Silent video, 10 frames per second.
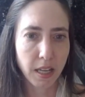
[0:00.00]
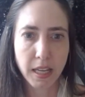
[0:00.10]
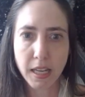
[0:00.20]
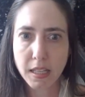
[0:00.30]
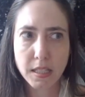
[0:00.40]

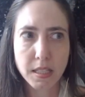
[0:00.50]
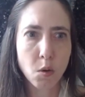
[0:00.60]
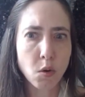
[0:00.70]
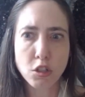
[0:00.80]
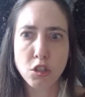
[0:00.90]
it
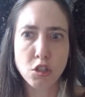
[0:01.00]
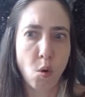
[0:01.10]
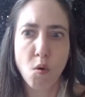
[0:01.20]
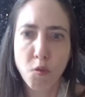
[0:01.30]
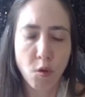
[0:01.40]
was
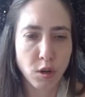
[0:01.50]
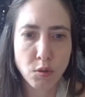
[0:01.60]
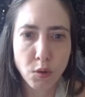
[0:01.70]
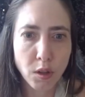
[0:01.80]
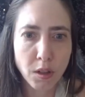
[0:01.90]
so
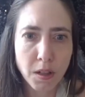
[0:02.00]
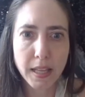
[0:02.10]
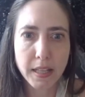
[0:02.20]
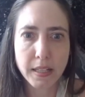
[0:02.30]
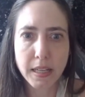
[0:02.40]
forceful,
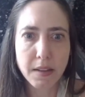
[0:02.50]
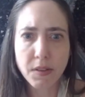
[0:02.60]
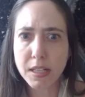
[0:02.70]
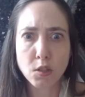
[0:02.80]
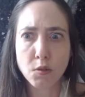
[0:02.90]
and
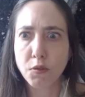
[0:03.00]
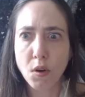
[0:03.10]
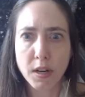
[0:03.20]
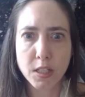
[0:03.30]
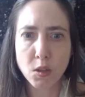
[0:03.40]
even his
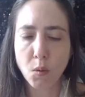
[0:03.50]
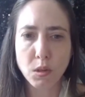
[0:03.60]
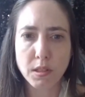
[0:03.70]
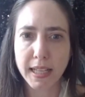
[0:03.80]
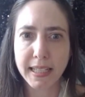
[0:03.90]
voice,
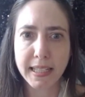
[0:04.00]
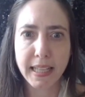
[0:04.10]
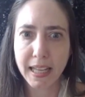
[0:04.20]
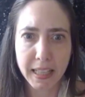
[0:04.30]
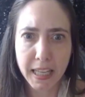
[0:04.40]
almost like
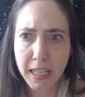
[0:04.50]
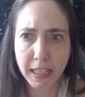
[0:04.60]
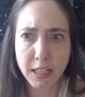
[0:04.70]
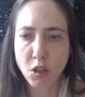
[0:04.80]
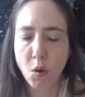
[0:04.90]
yelling,
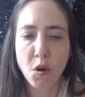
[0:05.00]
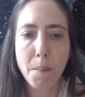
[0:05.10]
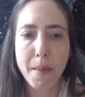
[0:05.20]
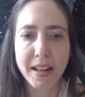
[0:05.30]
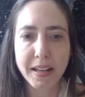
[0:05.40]
like so
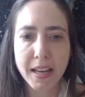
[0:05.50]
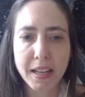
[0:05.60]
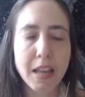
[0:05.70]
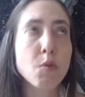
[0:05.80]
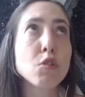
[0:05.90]

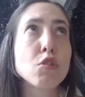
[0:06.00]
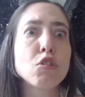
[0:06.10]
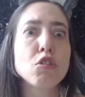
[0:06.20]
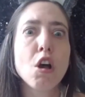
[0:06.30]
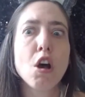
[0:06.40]
commanding, it was
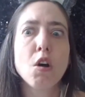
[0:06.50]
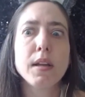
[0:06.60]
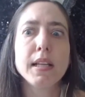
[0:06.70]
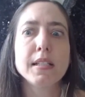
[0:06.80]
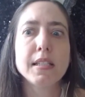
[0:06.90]

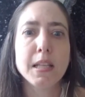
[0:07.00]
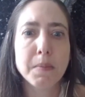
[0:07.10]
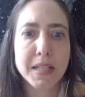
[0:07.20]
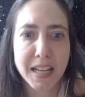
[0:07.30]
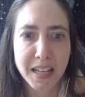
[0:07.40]
so
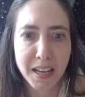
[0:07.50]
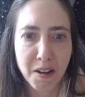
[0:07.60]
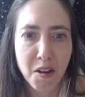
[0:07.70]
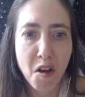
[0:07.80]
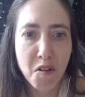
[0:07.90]

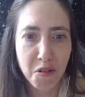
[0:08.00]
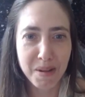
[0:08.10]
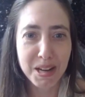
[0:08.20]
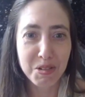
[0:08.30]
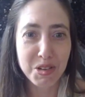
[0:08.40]
intimidating for
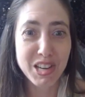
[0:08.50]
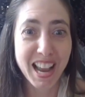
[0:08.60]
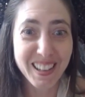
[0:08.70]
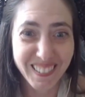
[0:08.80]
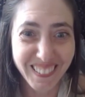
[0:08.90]
me to
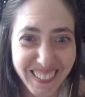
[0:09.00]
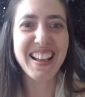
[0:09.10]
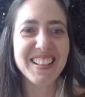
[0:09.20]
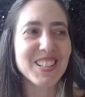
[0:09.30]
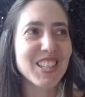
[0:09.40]
channel.
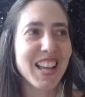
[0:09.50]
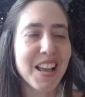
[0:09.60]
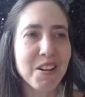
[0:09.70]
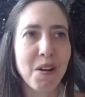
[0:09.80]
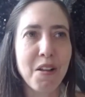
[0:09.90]
As a
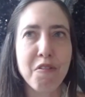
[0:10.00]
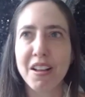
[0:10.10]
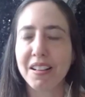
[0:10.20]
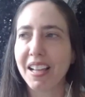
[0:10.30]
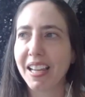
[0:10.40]
channel, I
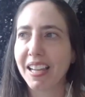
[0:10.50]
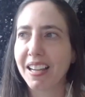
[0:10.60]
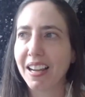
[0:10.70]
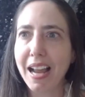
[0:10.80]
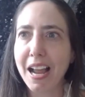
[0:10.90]
felt like
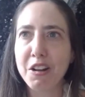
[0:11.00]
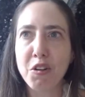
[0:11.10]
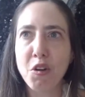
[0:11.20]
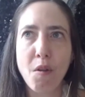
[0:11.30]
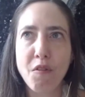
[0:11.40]
I
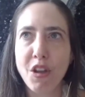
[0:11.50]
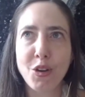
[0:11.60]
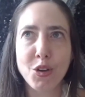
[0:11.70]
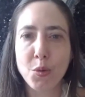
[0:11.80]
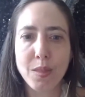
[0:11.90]
don't know if I
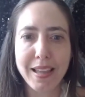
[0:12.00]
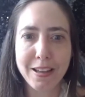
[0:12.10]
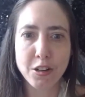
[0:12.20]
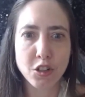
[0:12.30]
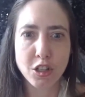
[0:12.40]
could do the
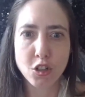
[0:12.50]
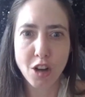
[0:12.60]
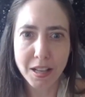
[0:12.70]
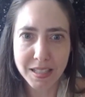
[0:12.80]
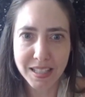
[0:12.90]
energy
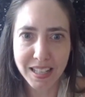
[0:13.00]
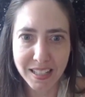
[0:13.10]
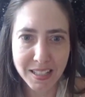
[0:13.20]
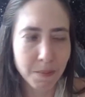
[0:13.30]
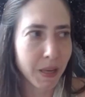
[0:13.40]

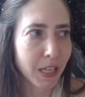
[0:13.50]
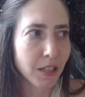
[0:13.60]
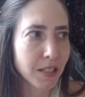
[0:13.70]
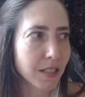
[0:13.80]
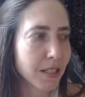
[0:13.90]
justice
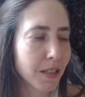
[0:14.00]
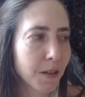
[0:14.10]
because